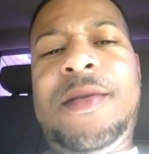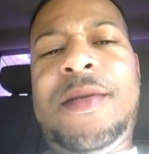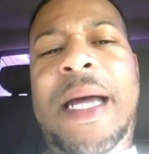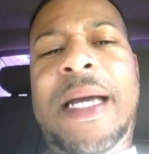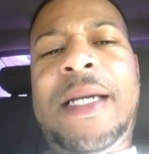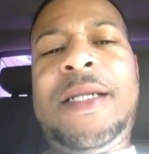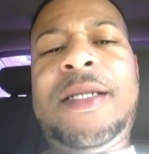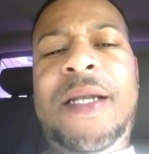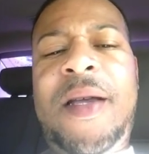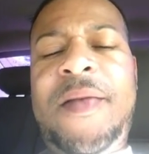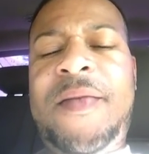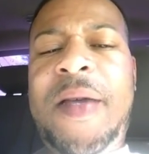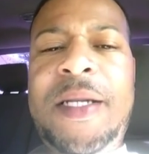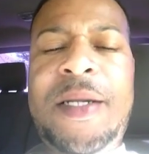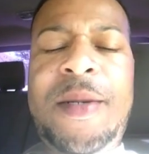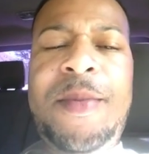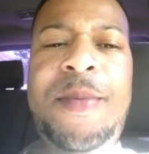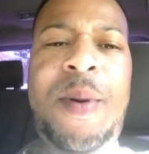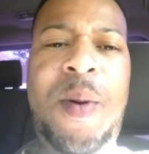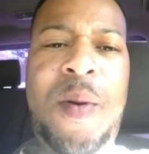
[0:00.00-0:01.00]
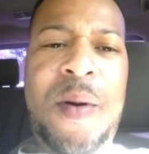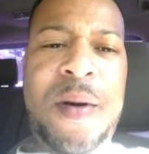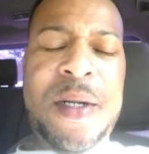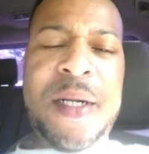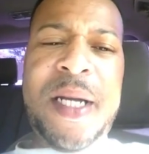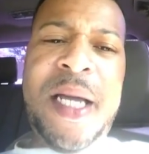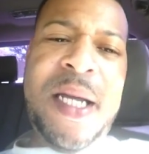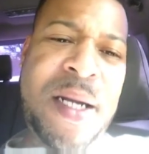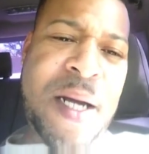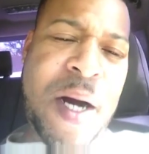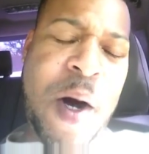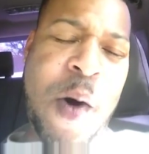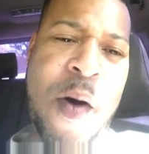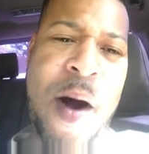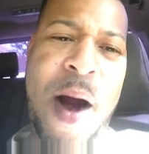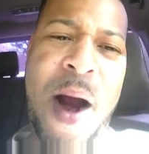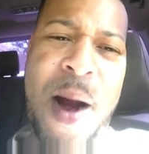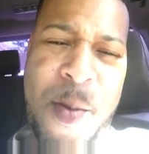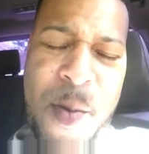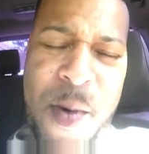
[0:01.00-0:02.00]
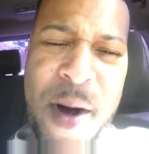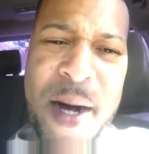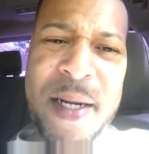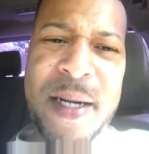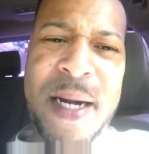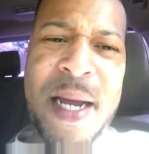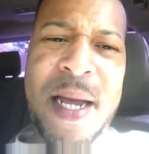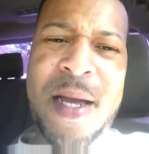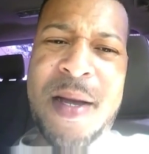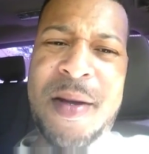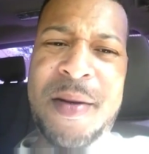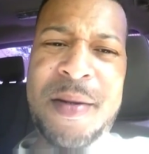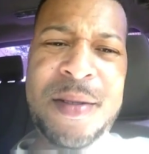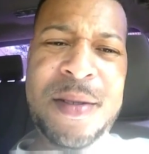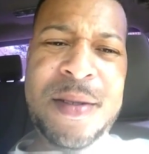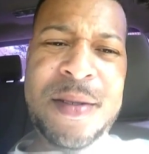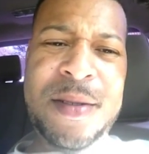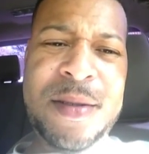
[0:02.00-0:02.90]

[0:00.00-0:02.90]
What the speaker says: like stuff that's important, getting the crime rate down.